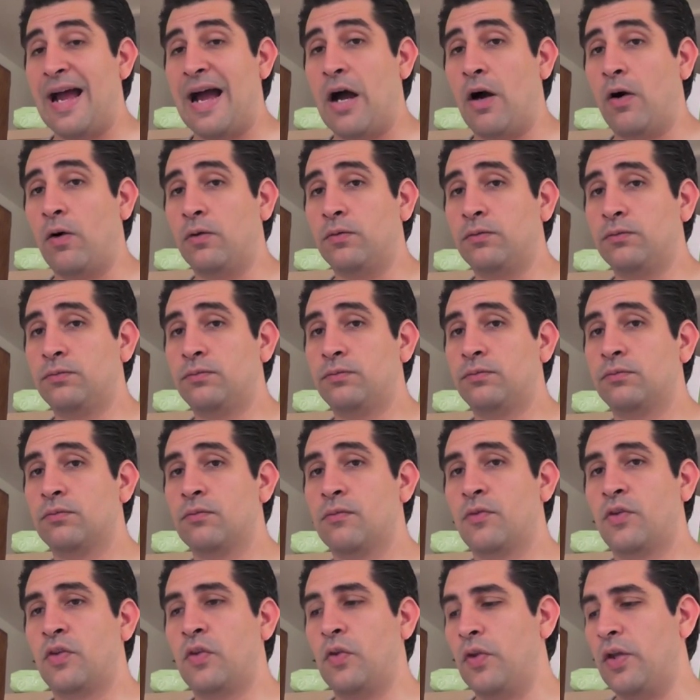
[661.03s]
now
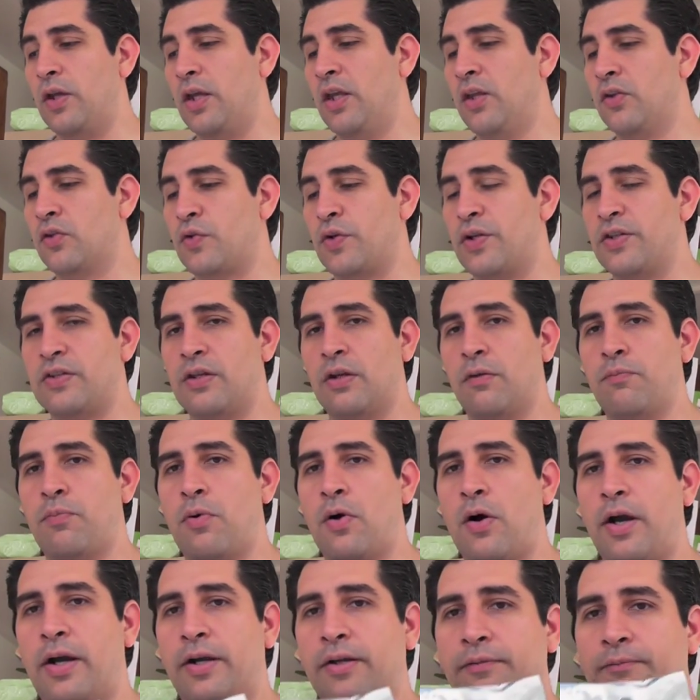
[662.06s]
to the interesting
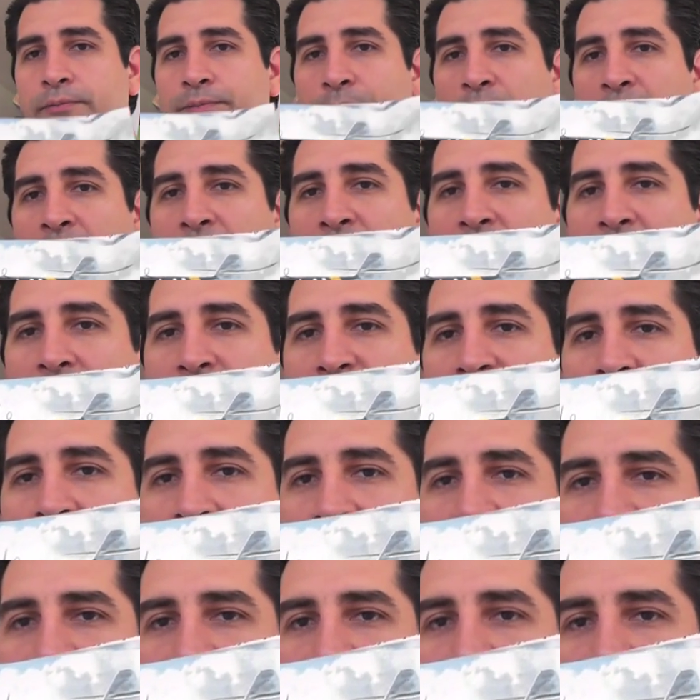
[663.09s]
part. I have a
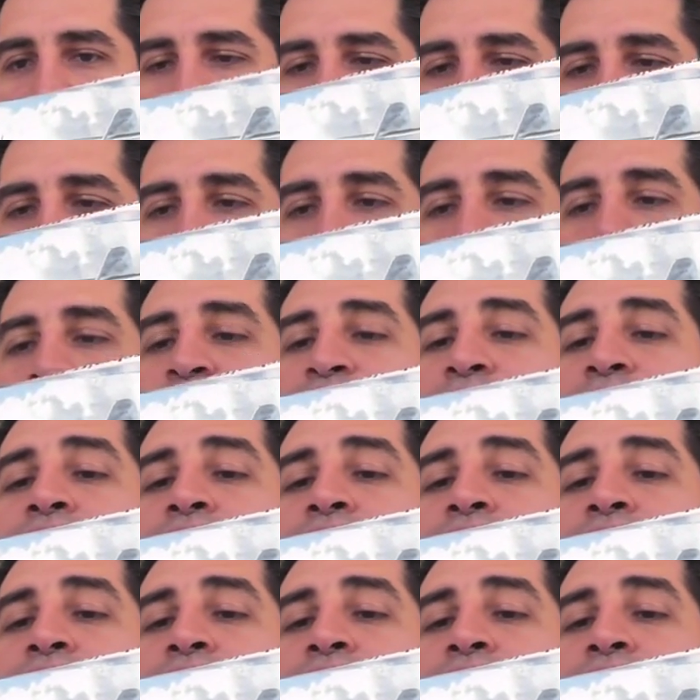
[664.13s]
Hasegawa